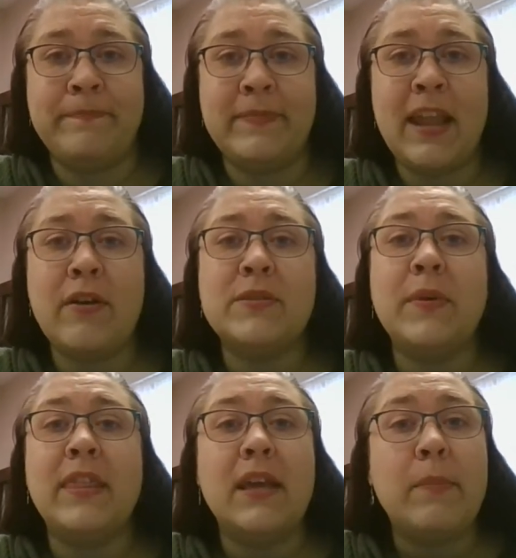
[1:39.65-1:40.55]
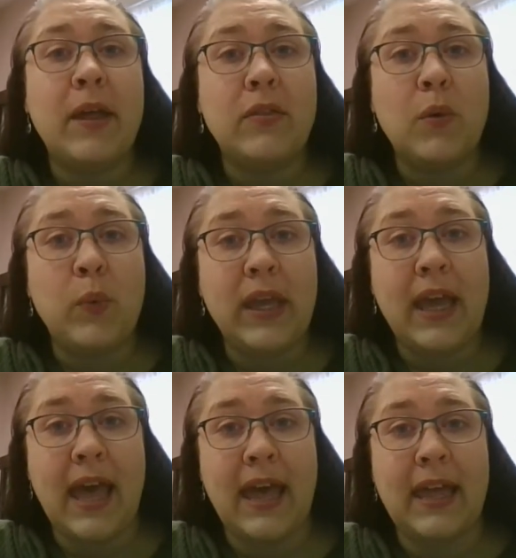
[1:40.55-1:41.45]
Now, as we think about the week
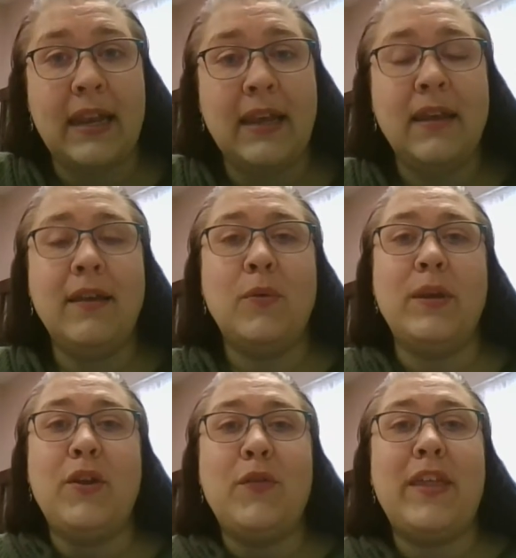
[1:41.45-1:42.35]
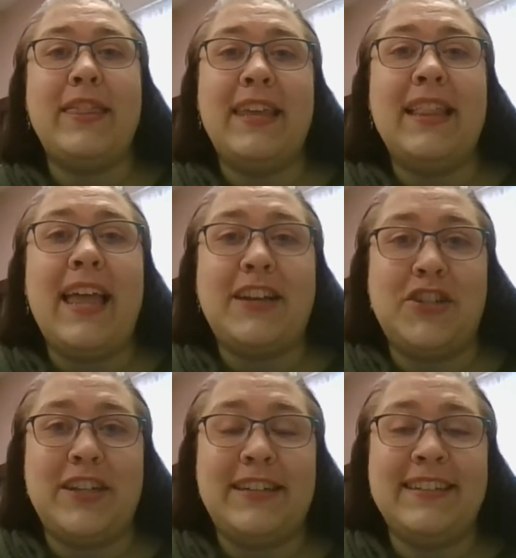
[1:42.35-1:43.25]
ahead, we know that the
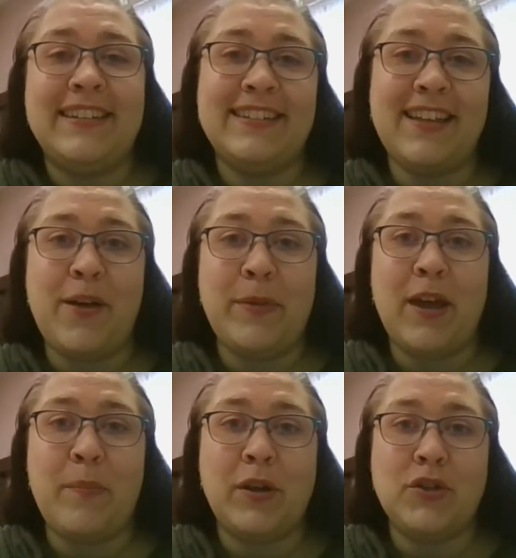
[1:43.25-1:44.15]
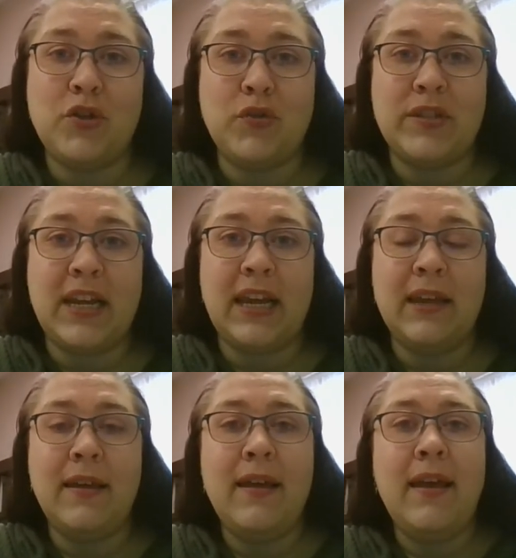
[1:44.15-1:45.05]
election is coming up on Tuesday.
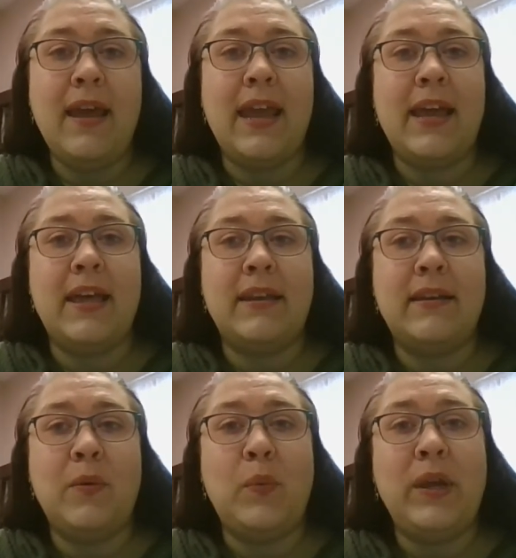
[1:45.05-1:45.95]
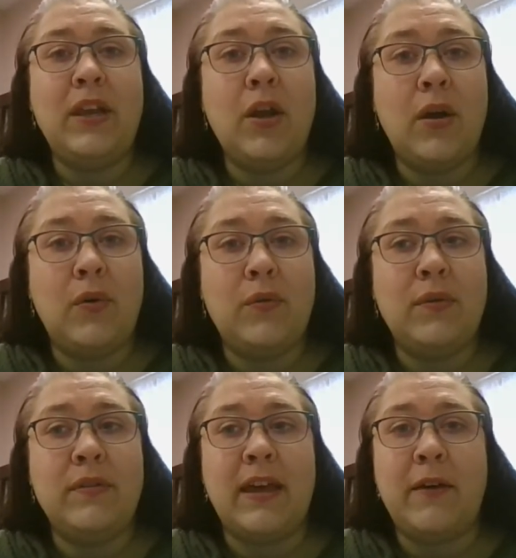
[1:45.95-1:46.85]
And we know
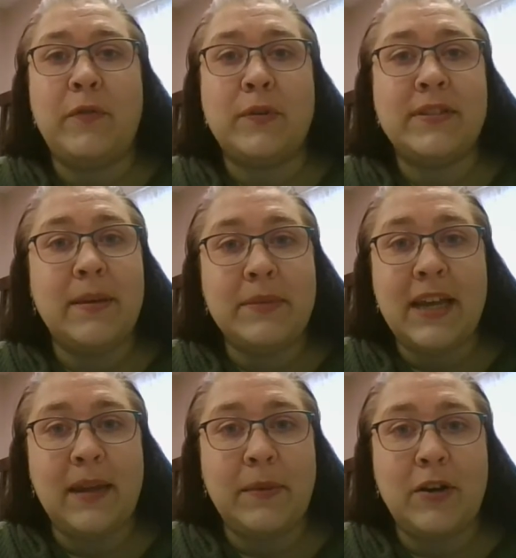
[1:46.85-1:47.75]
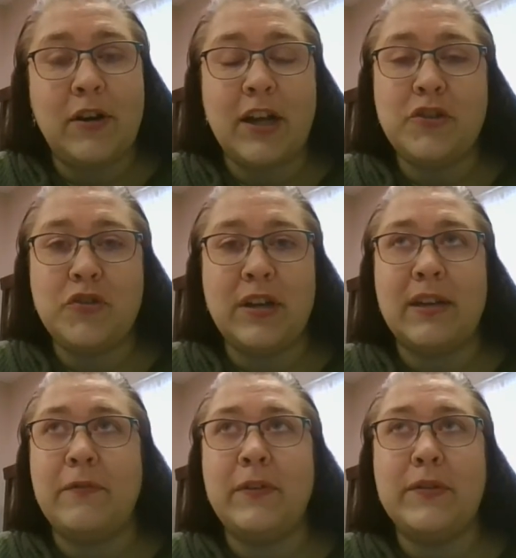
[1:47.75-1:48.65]
that for some time in our country, and
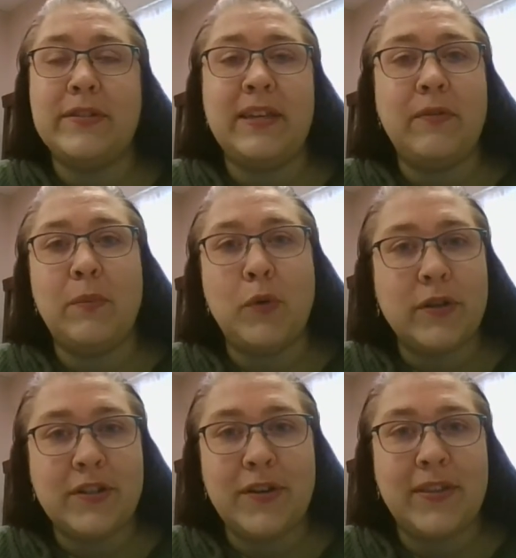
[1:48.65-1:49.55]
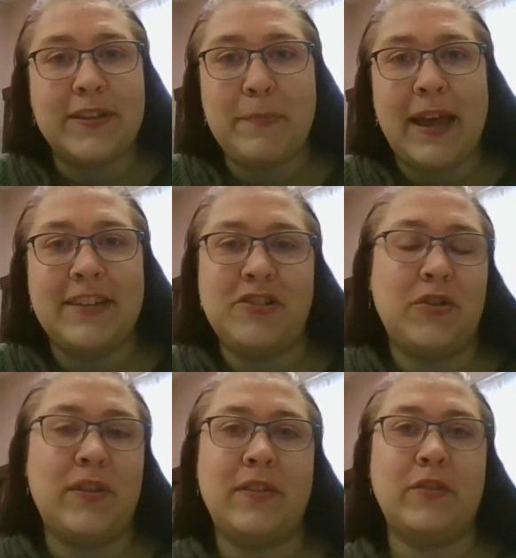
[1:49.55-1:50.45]
it feels even more so this past year,
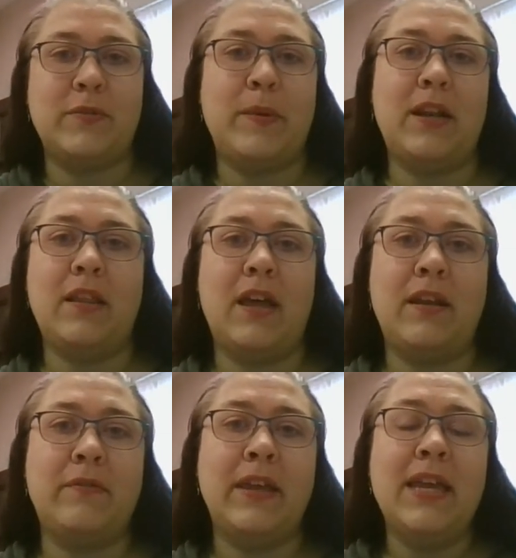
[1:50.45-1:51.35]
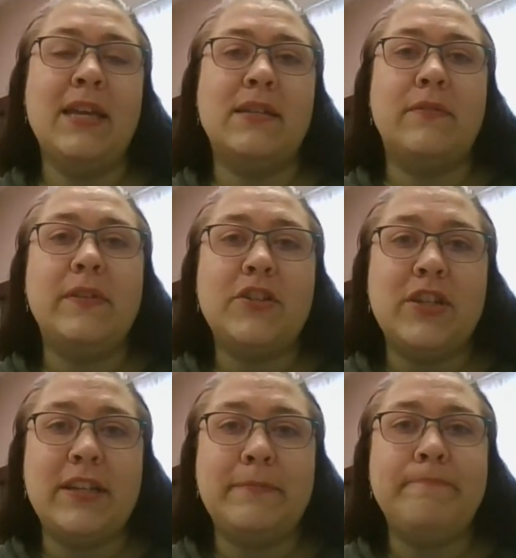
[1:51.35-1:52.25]
that there's been a lot of
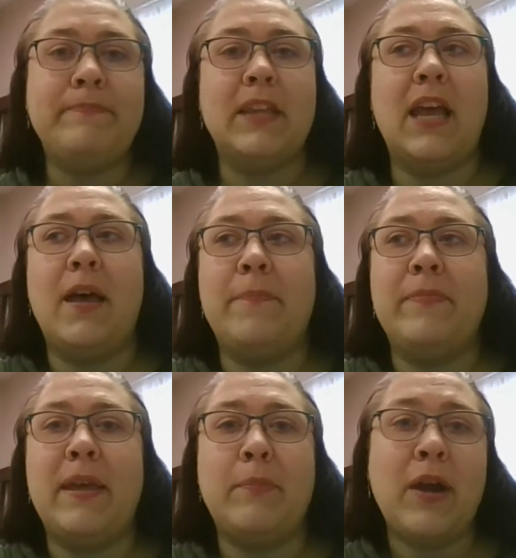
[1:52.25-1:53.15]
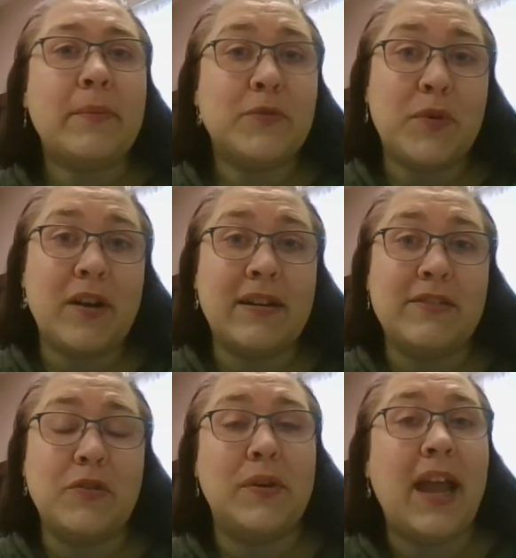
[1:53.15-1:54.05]
division, that perhaps we're not
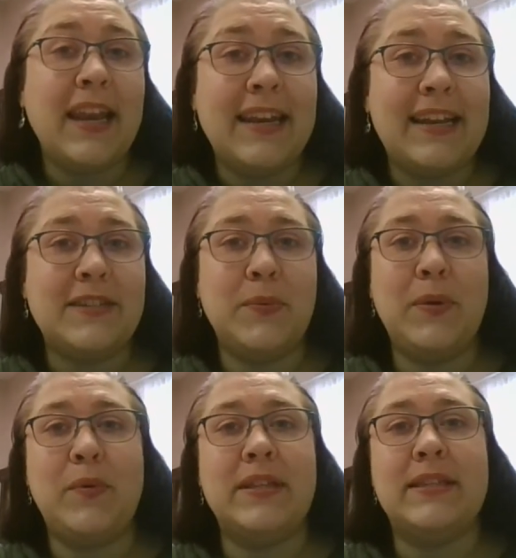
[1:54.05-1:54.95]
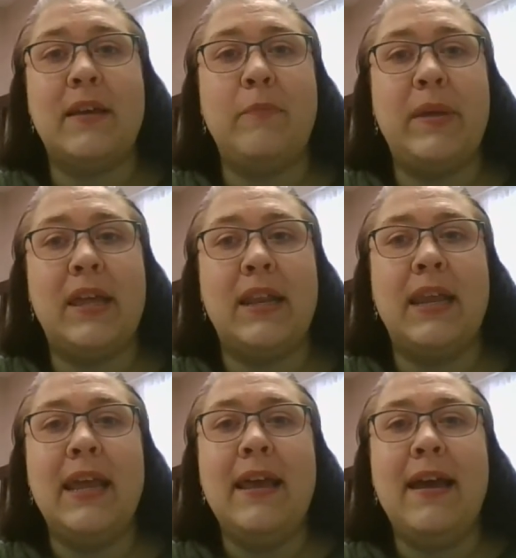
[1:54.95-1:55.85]
as united as we once have been.
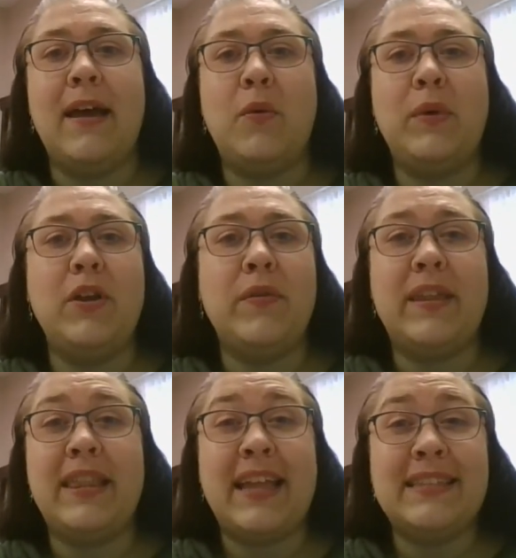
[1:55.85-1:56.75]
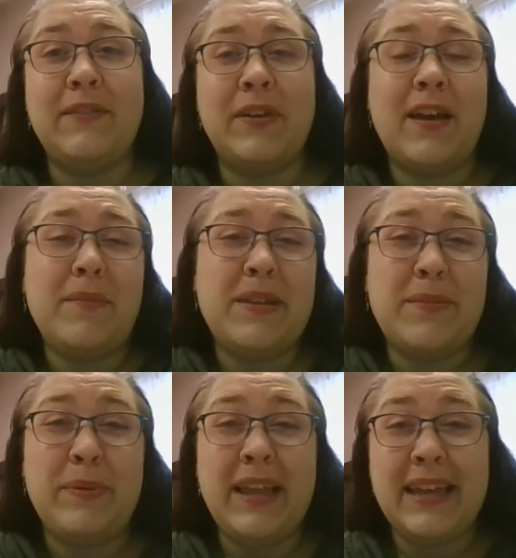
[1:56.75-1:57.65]
We know that that's even come into
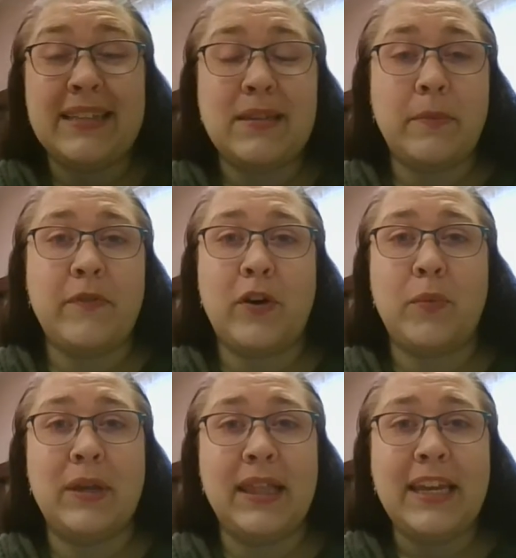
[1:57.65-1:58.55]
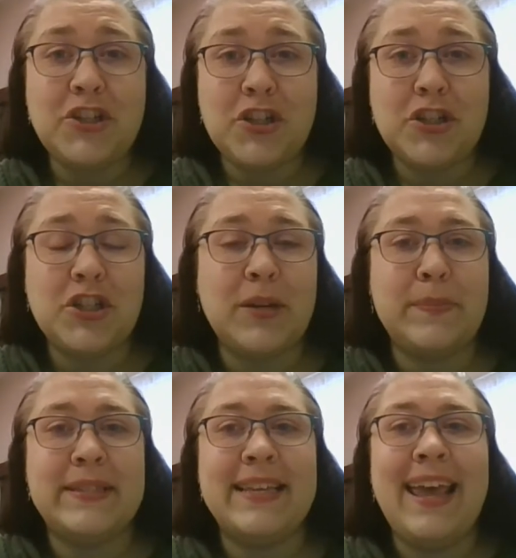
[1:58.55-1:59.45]
play in some of our
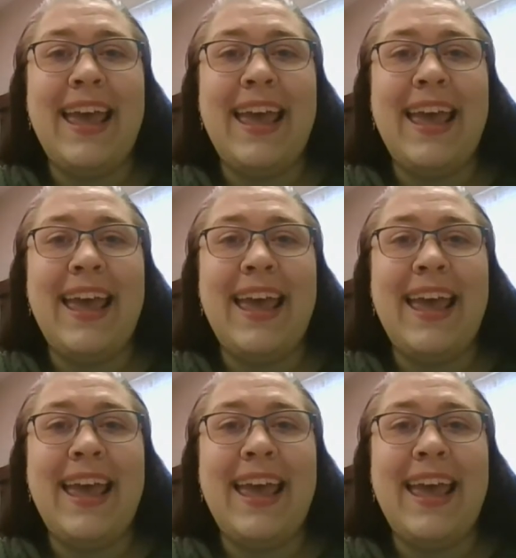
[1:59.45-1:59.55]
relationships.